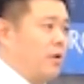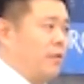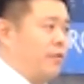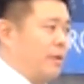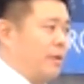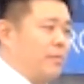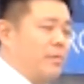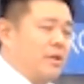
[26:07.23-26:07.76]

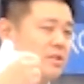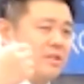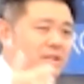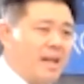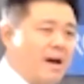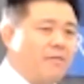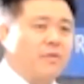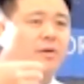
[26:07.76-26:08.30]
from this
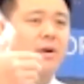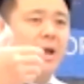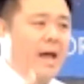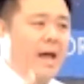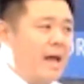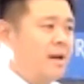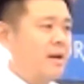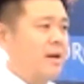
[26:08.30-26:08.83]

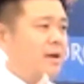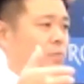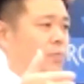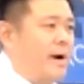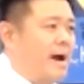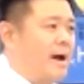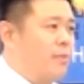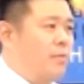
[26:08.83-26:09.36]
never-ending
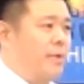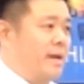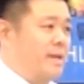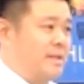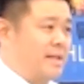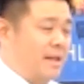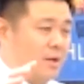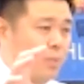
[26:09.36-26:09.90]
rat
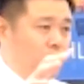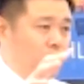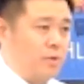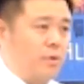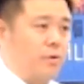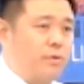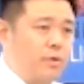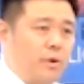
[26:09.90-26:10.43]
race that the
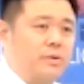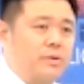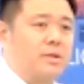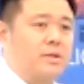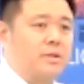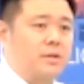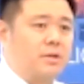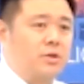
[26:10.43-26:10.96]
world throws
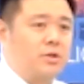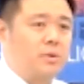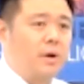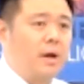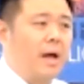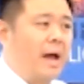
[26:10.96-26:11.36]
us into,